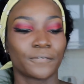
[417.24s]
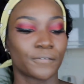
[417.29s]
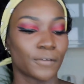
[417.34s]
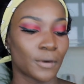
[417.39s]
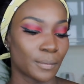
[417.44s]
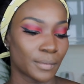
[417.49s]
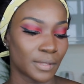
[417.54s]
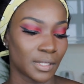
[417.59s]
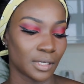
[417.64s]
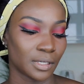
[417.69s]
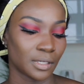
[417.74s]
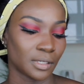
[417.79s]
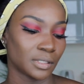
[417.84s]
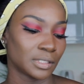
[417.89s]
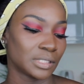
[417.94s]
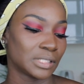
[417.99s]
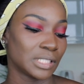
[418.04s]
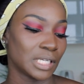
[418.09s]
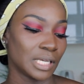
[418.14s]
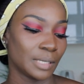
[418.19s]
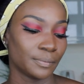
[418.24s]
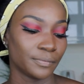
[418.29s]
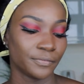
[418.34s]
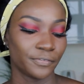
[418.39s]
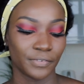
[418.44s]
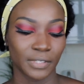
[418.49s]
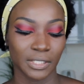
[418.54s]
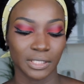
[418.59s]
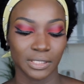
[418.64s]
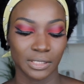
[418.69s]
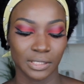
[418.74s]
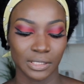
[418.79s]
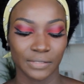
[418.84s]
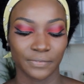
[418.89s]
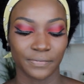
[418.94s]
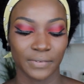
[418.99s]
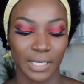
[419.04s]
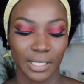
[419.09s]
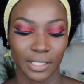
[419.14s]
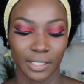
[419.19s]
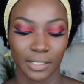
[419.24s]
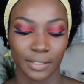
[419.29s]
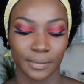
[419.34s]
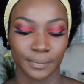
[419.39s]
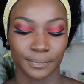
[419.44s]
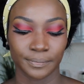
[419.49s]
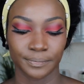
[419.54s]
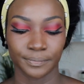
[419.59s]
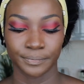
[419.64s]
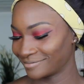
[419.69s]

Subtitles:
from the same face definer.